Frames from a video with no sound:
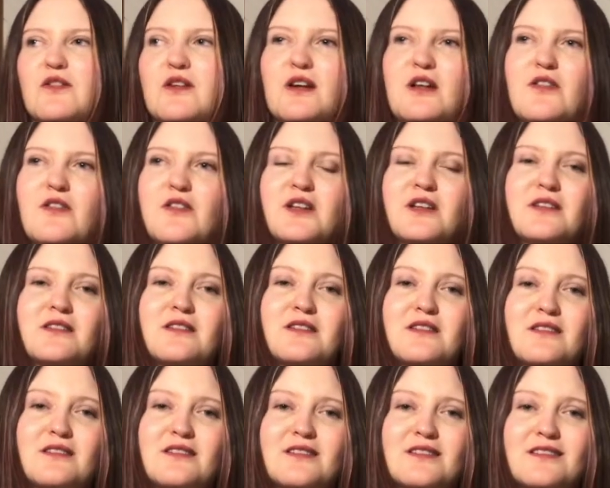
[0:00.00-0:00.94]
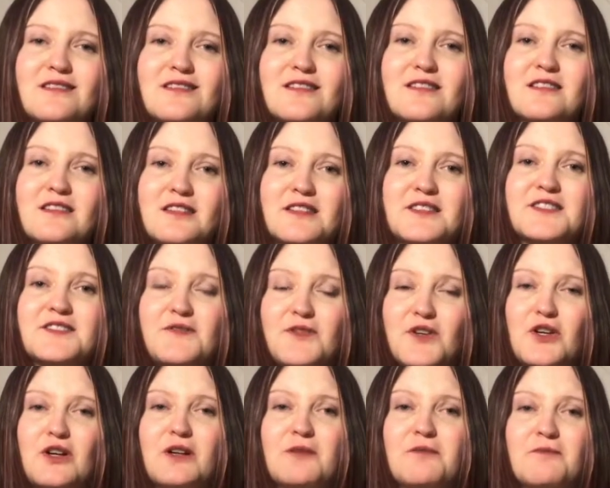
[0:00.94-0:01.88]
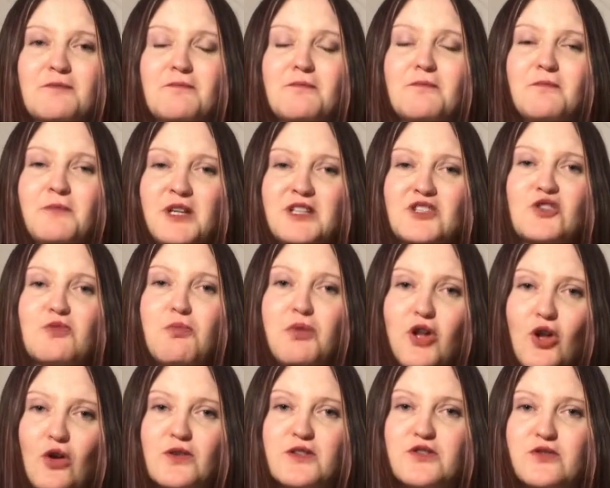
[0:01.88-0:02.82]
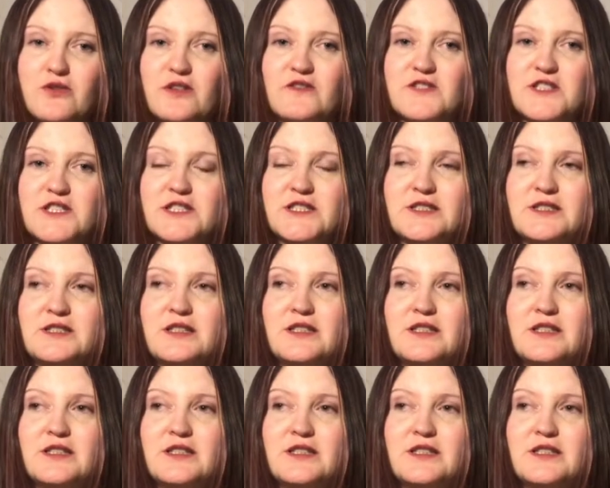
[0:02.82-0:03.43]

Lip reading: I think that it's very much plot driven